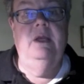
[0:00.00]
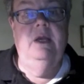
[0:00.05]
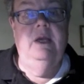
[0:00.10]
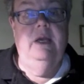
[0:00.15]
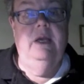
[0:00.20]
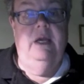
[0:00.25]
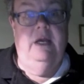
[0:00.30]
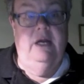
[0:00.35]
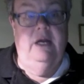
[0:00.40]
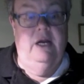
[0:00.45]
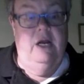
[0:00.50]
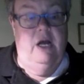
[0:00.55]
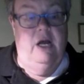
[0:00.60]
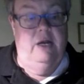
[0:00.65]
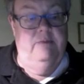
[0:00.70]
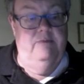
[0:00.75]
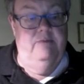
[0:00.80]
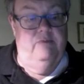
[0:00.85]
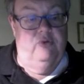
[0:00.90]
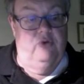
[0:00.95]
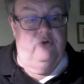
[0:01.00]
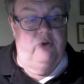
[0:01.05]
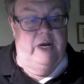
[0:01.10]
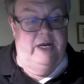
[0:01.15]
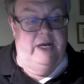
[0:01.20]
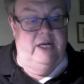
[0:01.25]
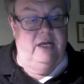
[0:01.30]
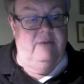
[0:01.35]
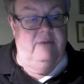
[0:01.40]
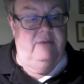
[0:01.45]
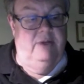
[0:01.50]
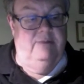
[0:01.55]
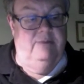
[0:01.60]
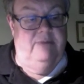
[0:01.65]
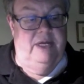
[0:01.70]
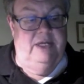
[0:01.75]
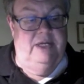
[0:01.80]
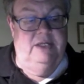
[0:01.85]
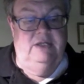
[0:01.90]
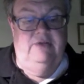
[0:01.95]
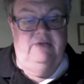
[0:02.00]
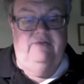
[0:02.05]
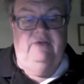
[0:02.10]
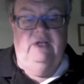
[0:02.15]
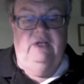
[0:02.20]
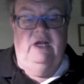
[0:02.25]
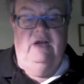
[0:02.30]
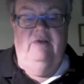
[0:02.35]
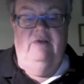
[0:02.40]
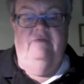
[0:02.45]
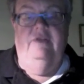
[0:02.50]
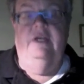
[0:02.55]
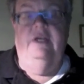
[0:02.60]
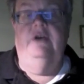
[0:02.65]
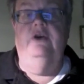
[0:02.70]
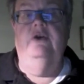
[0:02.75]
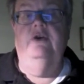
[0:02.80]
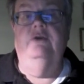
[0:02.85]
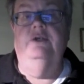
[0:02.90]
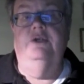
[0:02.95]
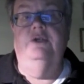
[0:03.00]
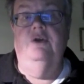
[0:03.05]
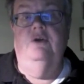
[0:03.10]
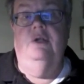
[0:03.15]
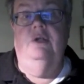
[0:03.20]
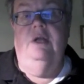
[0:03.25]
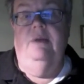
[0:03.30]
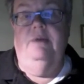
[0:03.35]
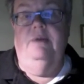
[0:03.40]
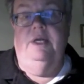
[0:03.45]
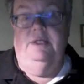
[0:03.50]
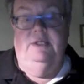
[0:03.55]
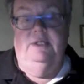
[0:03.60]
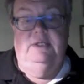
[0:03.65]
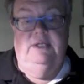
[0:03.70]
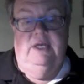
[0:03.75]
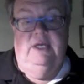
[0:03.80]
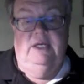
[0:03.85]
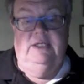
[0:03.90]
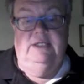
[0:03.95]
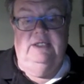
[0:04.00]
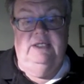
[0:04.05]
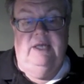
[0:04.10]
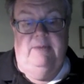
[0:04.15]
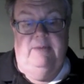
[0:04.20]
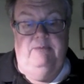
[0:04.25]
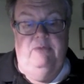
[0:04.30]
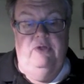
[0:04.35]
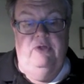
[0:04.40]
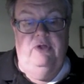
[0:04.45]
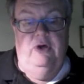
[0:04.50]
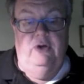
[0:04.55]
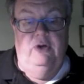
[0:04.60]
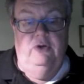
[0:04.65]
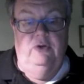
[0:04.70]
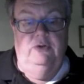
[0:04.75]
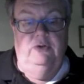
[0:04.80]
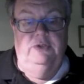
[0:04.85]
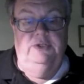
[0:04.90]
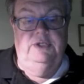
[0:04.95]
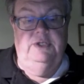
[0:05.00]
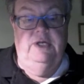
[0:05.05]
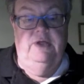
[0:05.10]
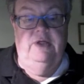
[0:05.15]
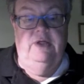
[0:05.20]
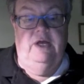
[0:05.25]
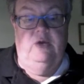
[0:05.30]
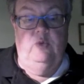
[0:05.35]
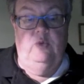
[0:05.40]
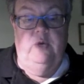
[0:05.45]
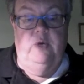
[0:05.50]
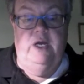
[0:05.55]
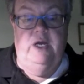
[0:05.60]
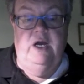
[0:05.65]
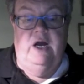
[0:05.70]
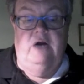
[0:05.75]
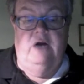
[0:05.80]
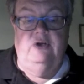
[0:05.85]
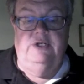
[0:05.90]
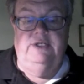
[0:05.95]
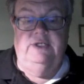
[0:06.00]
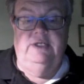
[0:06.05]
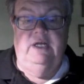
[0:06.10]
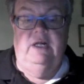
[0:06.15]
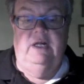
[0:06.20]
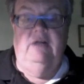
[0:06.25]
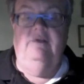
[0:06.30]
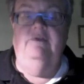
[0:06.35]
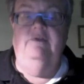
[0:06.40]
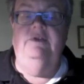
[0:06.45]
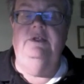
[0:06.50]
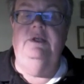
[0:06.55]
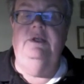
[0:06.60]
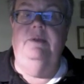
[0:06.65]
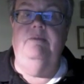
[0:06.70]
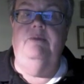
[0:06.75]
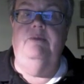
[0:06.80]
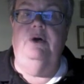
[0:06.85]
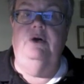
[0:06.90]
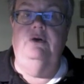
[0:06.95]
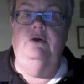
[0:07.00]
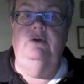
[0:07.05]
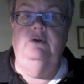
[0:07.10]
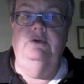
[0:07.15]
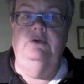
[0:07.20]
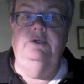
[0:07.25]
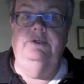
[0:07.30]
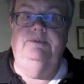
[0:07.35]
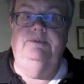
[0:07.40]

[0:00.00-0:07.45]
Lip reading: in an unbreakable bond of love that knows no limits except those that we ourselves impose.